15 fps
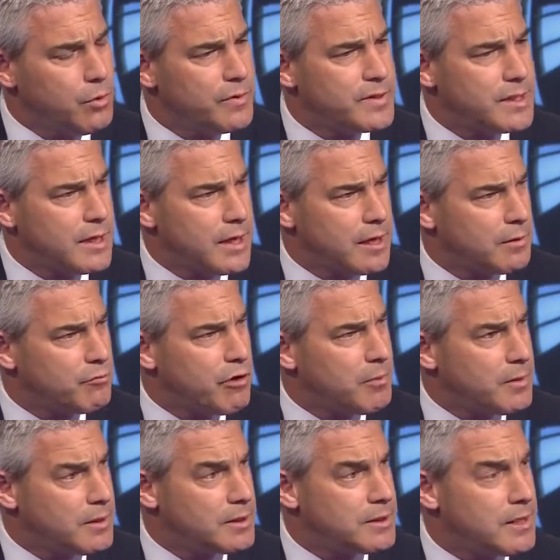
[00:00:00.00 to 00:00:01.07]
Well, we've set out, the Prime
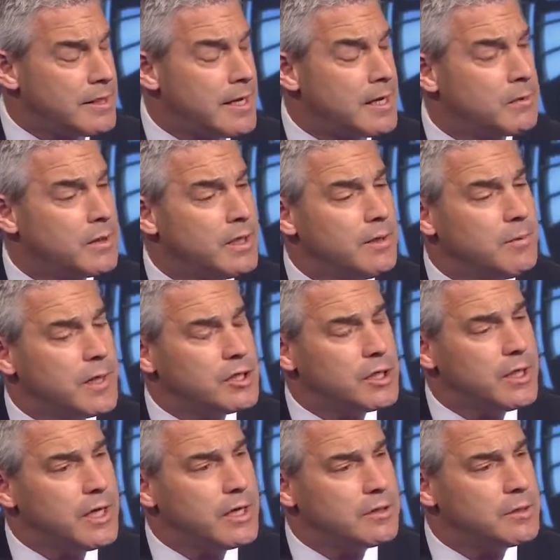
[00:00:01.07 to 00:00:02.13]
Minister set out in the
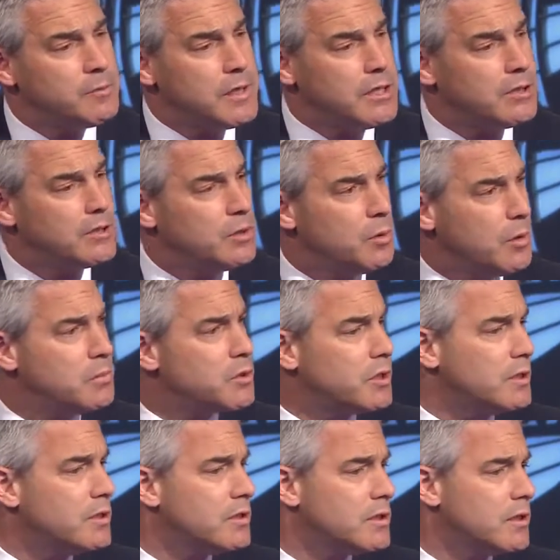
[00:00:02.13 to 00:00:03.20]
Mansion House speech, two
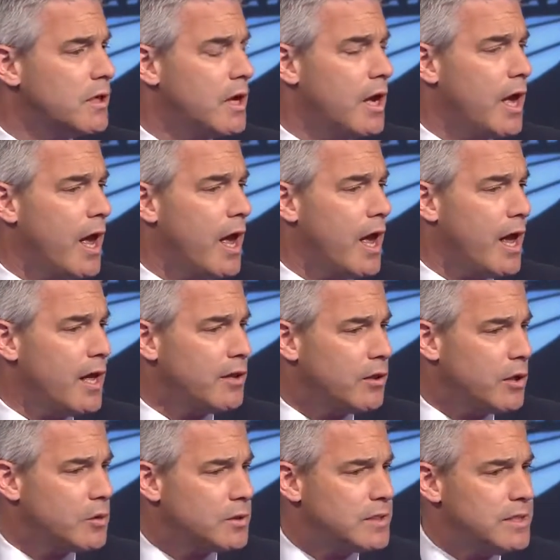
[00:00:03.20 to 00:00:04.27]
options. Uh,
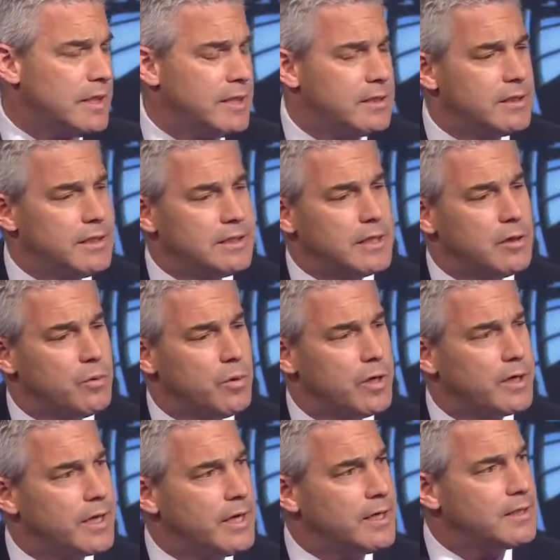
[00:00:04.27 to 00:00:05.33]
those need detailed
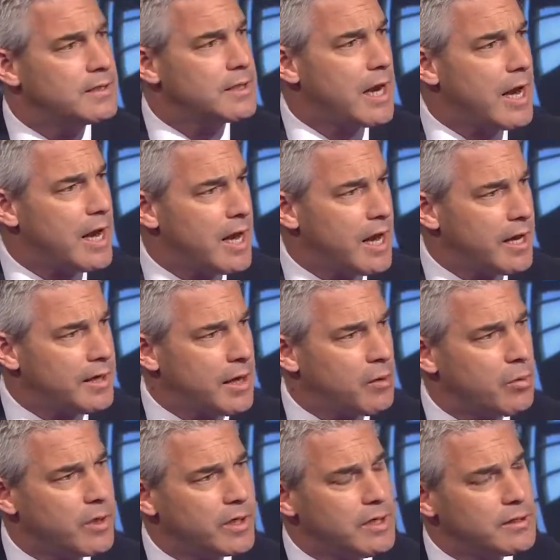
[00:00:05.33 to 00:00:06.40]
workings, uh, and that
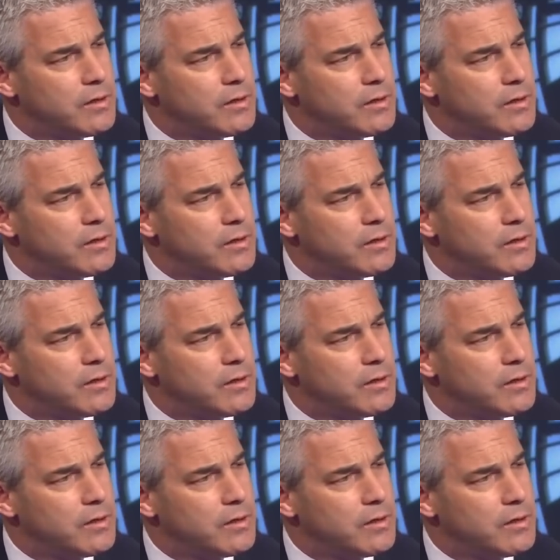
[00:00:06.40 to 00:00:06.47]
work